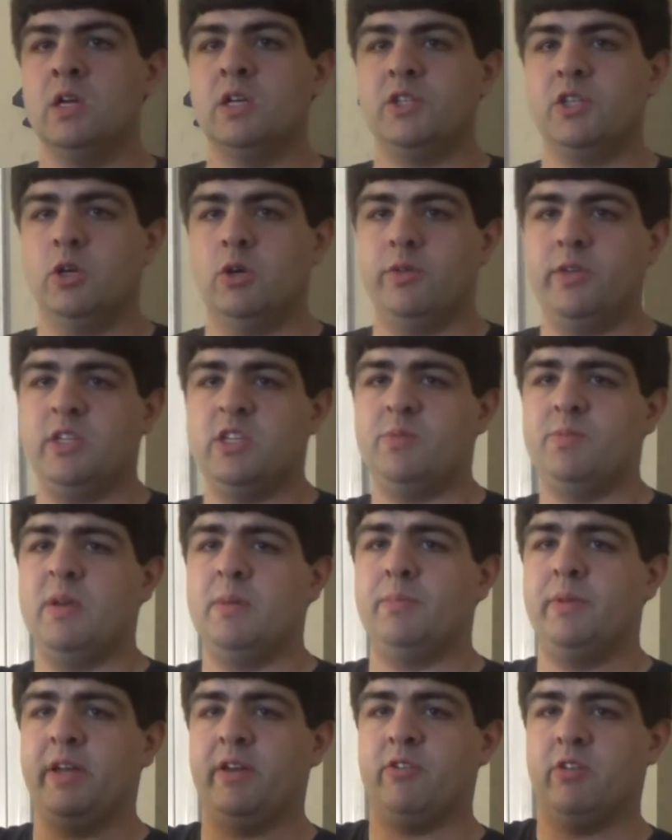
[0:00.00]
So this has
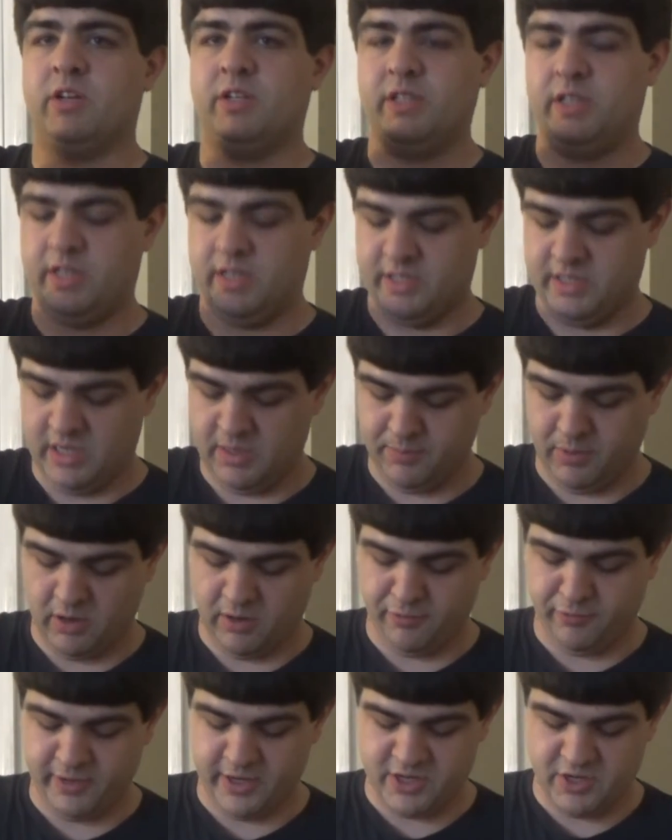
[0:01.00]
been BladeCrossEXE,
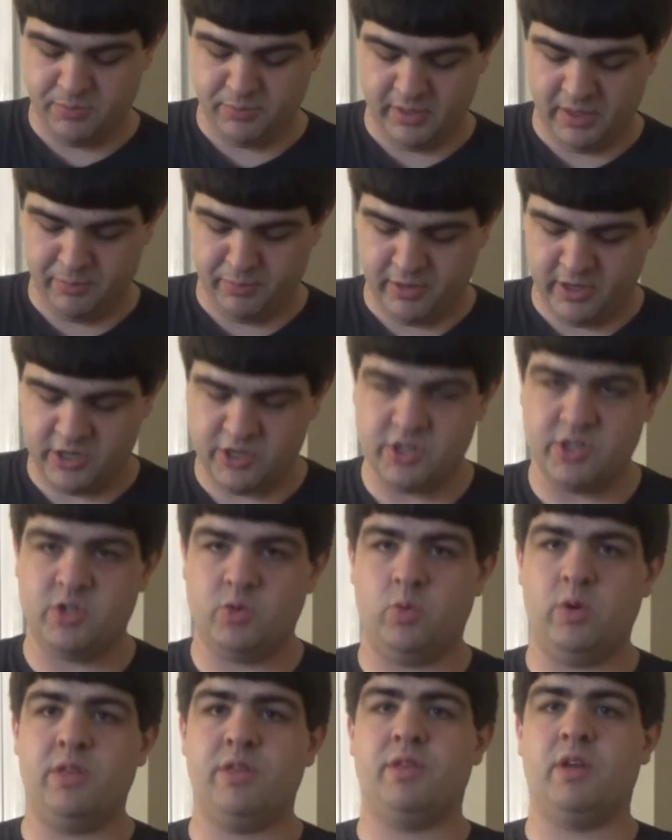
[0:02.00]
part of Flashing Blade
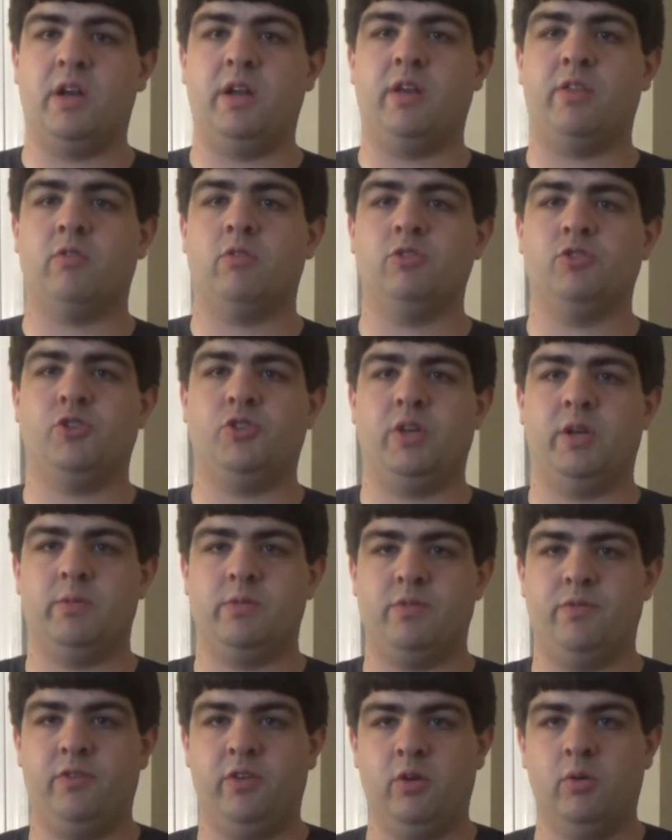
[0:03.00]
Productions, with another
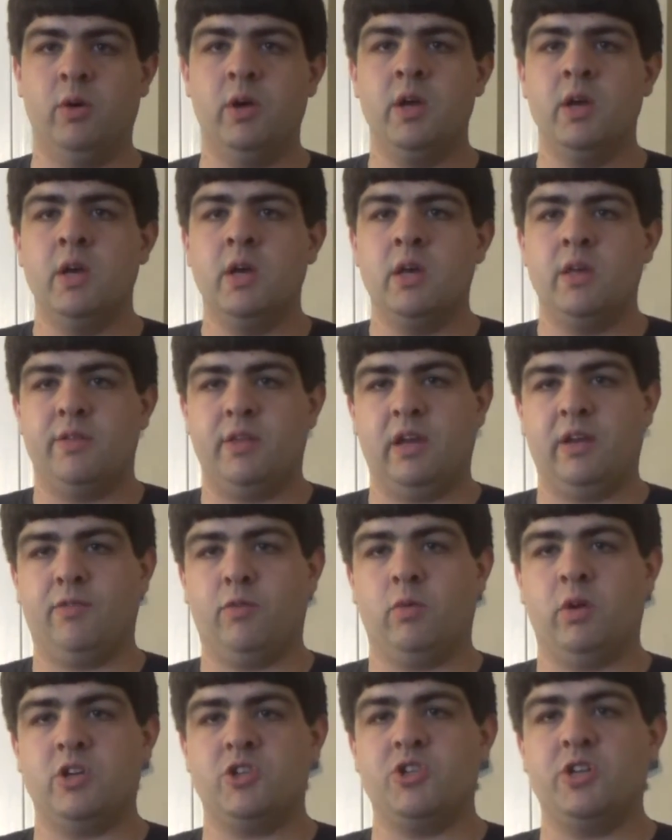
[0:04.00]
Ultrasabers review. Thank you
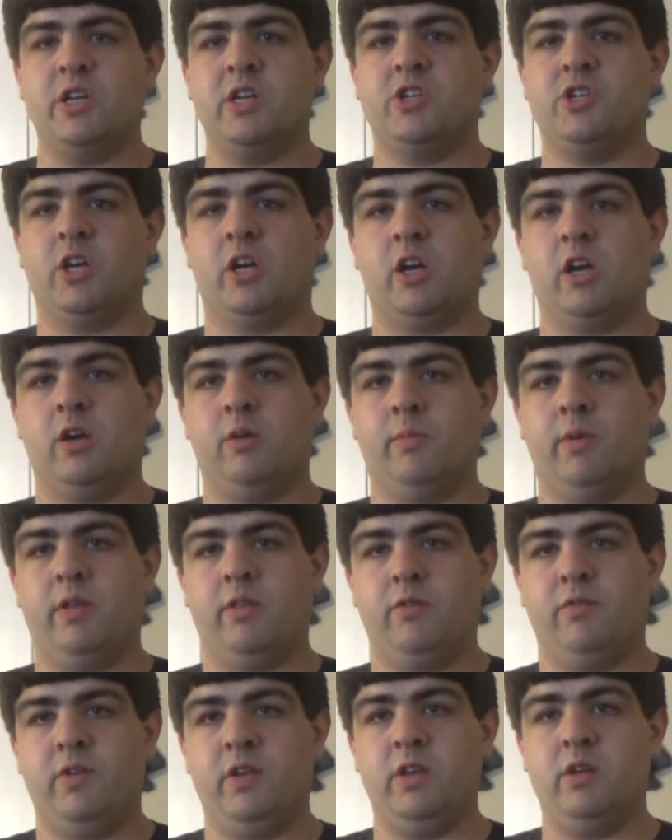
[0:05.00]
for watching, check out my
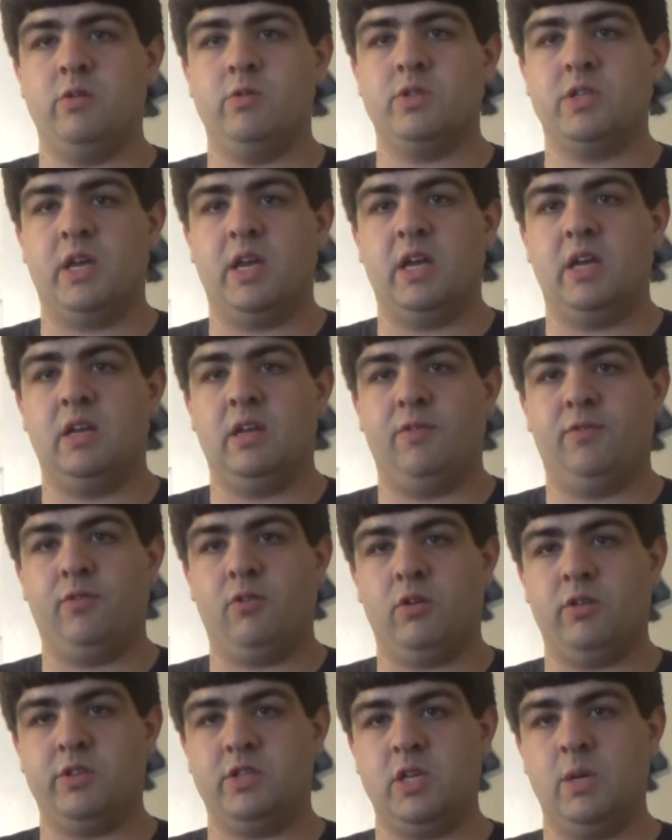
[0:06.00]
other videos, and if
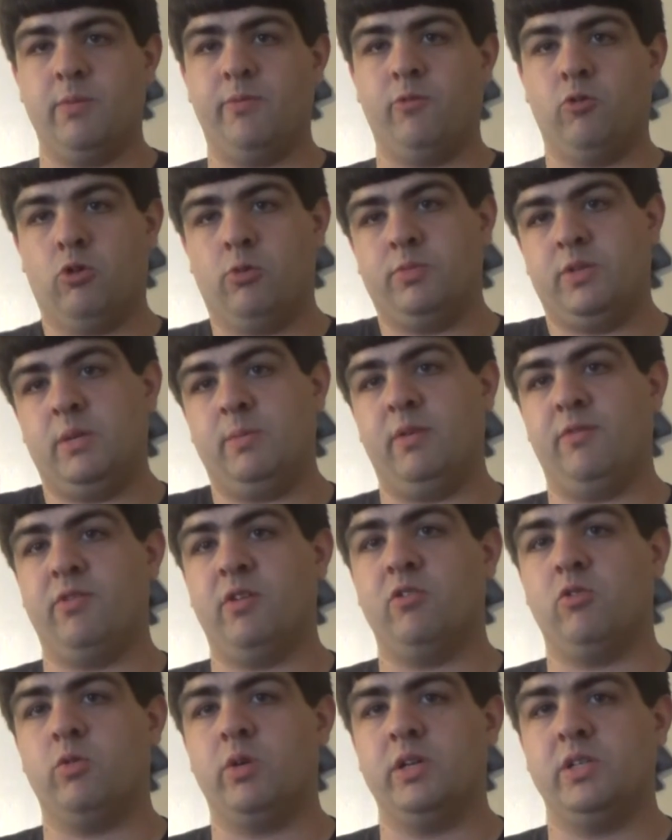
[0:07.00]
you're on the Saber forum, send me a
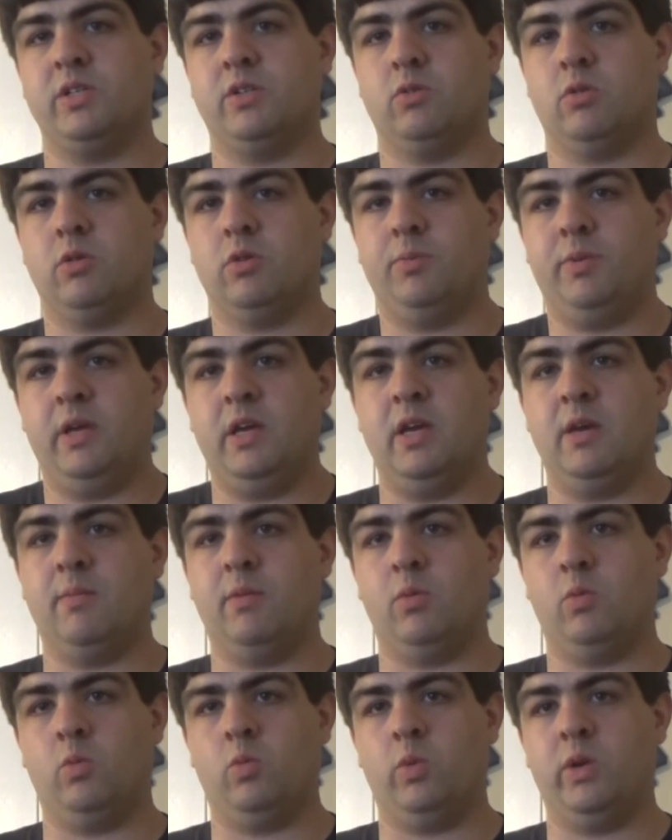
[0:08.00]
friend request or a
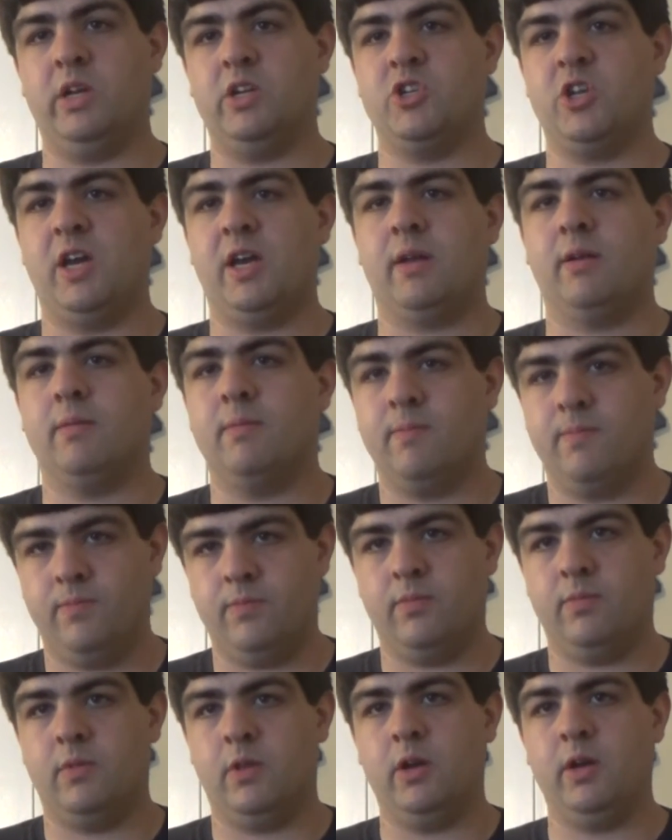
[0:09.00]
PM and we can chat.
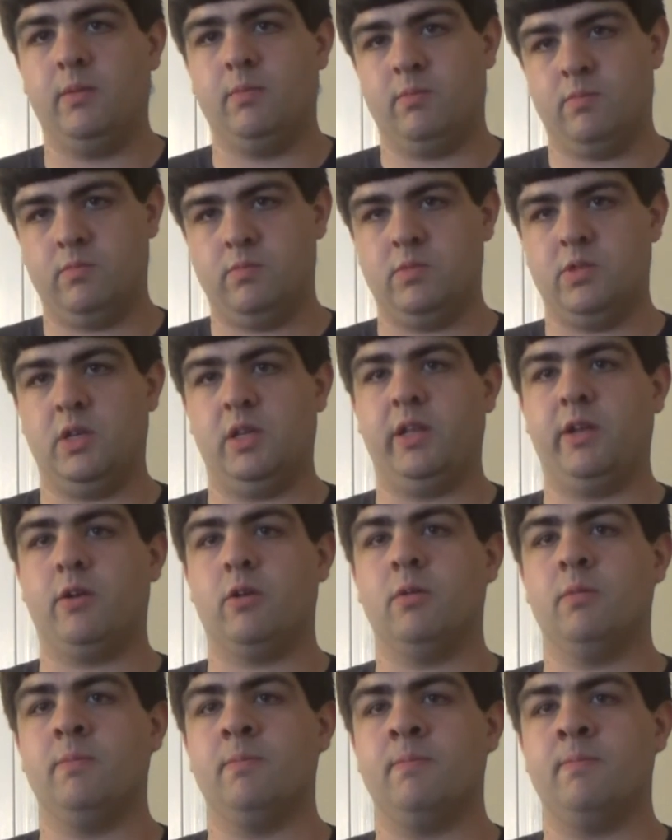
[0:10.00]
Alright, see you
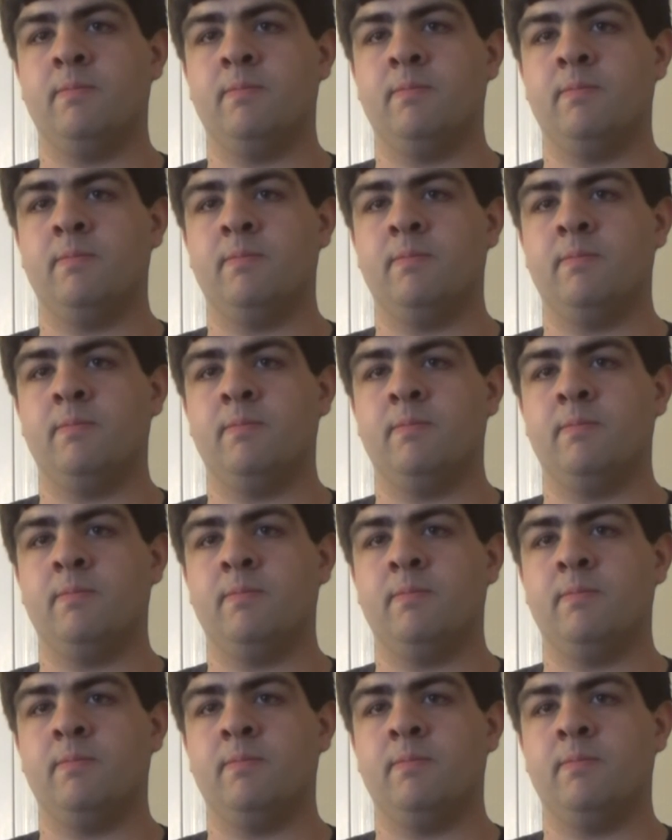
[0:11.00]
later.